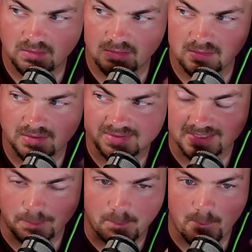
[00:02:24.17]
It's like
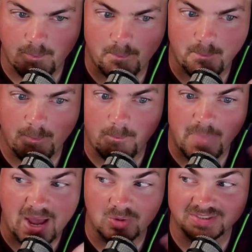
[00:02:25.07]

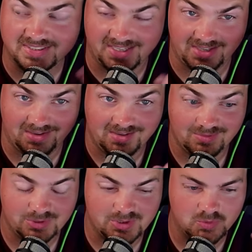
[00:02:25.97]
bouncing,
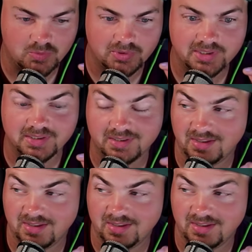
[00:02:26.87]
which is really like